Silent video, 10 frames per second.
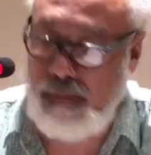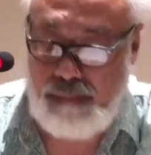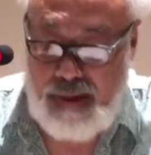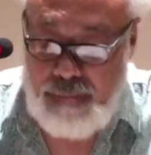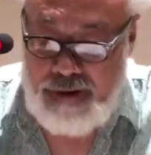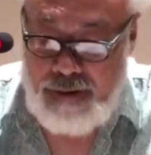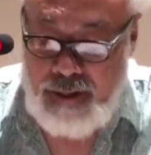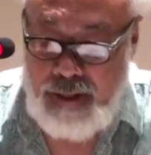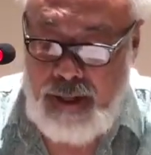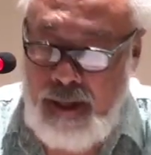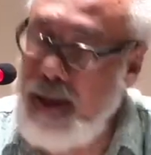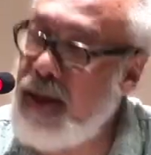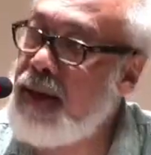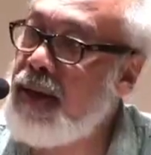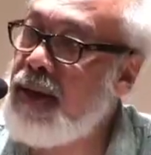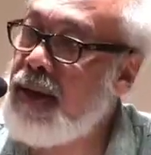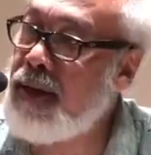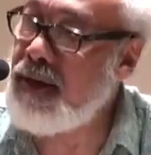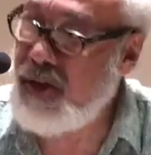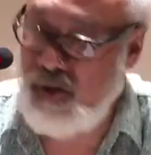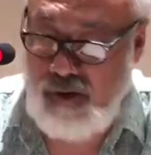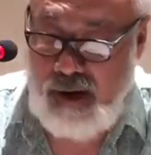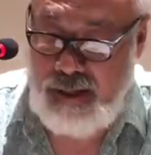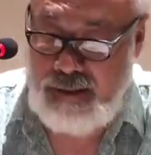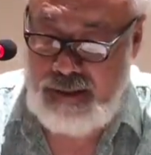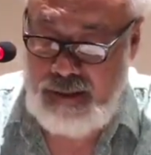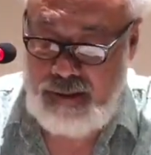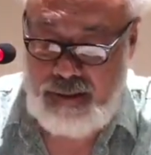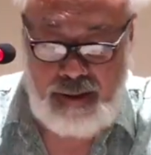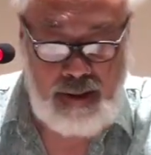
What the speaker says: of memory in history writing,